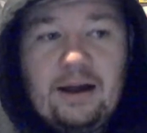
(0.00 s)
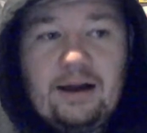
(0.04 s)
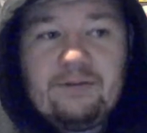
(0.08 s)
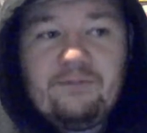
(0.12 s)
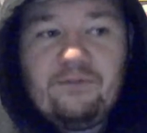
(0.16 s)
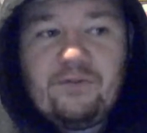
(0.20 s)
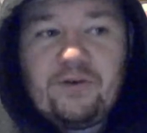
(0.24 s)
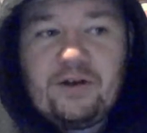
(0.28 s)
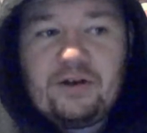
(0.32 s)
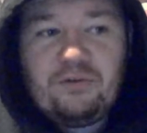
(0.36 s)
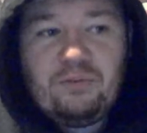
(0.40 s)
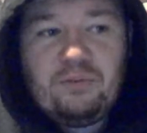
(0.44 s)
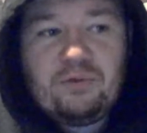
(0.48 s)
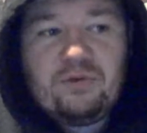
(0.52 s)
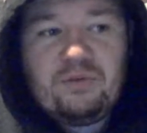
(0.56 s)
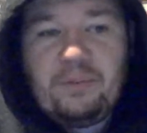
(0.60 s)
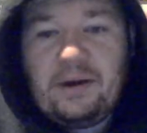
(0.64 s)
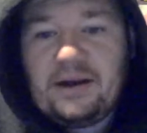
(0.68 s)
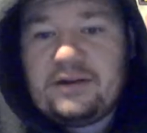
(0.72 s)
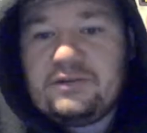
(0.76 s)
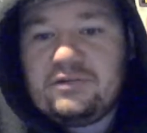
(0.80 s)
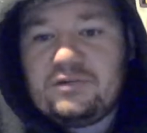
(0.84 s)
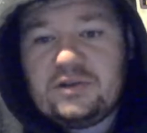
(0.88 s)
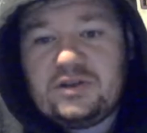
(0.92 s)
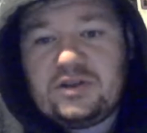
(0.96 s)
This was
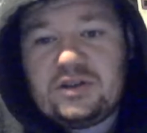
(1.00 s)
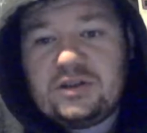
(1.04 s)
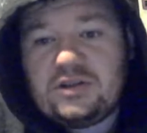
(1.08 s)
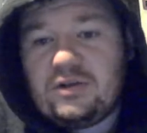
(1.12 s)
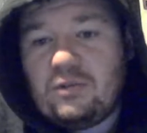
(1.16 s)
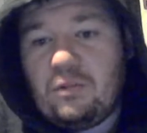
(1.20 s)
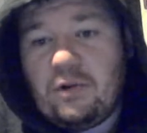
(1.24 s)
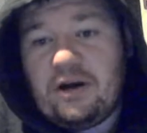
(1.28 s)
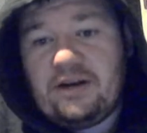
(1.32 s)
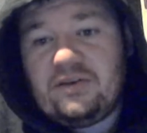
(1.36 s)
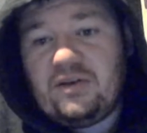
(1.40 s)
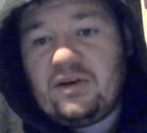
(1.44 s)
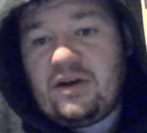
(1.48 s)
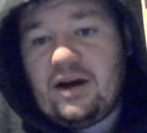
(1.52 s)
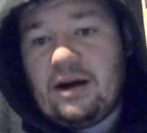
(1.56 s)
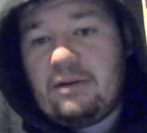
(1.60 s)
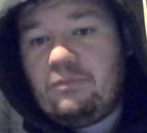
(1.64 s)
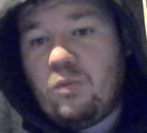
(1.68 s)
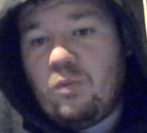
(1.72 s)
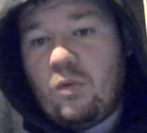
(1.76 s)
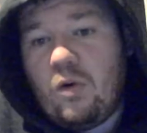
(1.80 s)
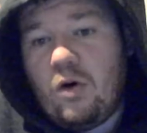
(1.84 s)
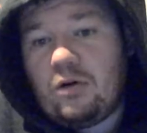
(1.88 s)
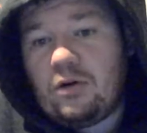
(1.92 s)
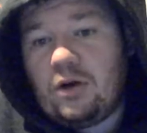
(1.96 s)
basically just a way to get
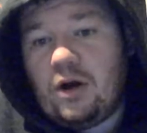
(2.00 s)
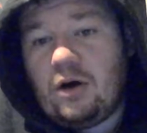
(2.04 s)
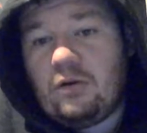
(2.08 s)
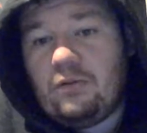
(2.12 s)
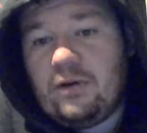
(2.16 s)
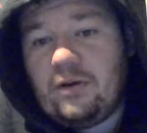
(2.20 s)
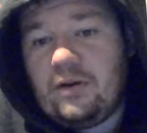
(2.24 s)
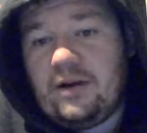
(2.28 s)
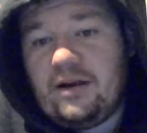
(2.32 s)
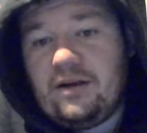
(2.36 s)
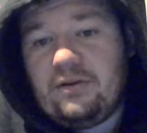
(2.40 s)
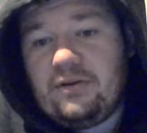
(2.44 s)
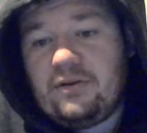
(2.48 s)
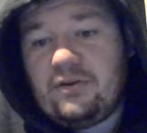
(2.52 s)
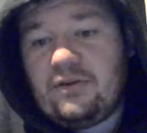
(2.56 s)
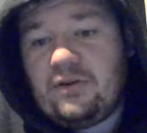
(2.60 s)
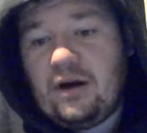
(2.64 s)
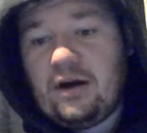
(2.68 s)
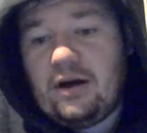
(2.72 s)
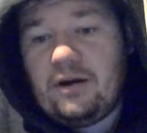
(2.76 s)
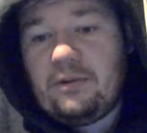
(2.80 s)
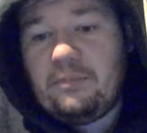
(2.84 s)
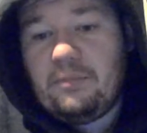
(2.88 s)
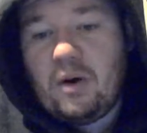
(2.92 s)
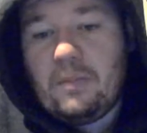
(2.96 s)
Wardlow his
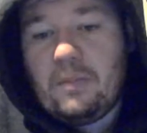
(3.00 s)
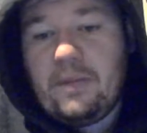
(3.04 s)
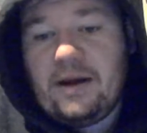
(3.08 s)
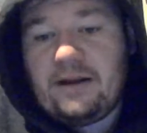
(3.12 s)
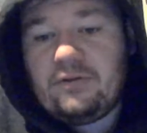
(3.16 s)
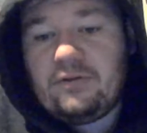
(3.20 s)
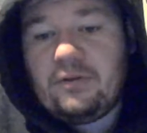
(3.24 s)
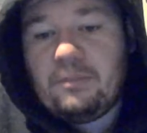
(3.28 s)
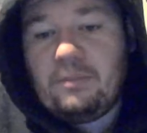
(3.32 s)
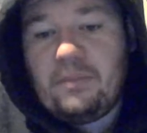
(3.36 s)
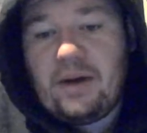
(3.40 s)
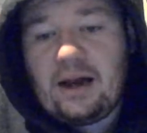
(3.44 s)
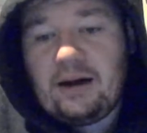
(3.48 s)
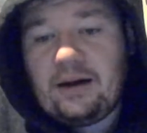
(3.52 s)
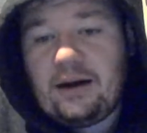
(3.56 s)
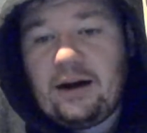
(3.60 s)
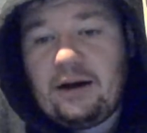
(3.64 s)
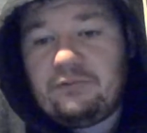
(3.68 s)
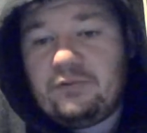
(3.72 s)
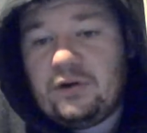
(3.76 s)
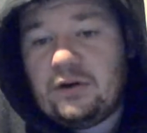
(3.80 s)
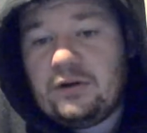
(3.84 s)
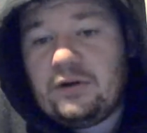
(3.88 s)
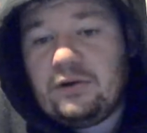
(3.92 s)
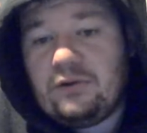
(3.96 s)
momentum back
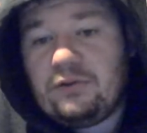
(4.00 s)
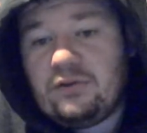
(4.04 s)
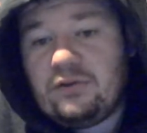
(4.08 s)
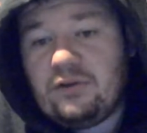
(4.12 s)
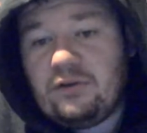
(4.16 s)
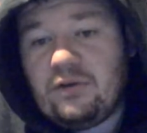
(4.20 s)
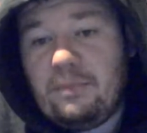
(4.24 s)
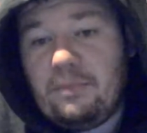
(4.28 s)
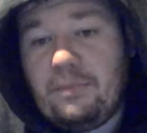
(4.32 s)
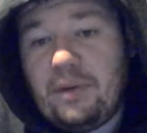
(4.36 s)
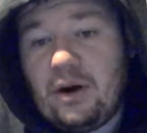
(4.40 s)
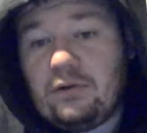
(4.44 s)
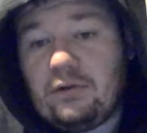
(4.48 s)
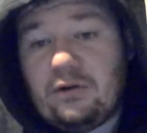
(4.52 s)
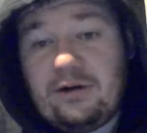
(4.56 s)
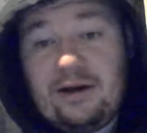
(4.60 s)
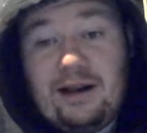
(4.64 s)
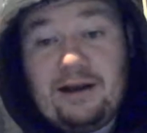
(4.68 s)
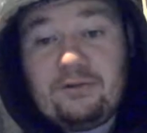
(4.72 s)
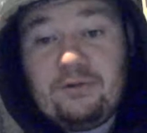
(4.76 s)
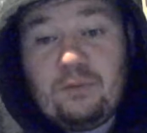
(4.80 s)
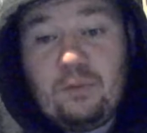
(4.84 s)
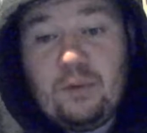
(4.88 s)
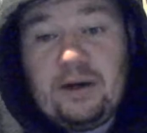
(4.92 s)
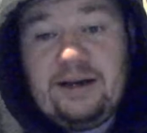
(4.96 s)
after losing to Punk
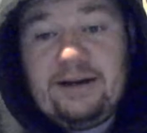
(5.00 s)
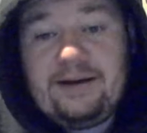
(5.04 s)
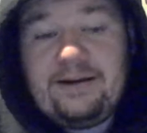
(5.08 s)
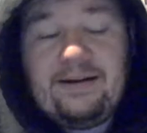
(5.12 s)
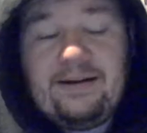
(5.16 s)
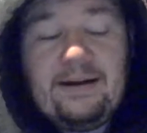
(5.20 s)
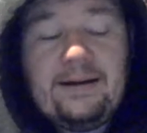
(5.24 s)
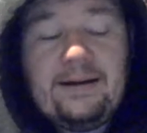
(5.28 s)
last week.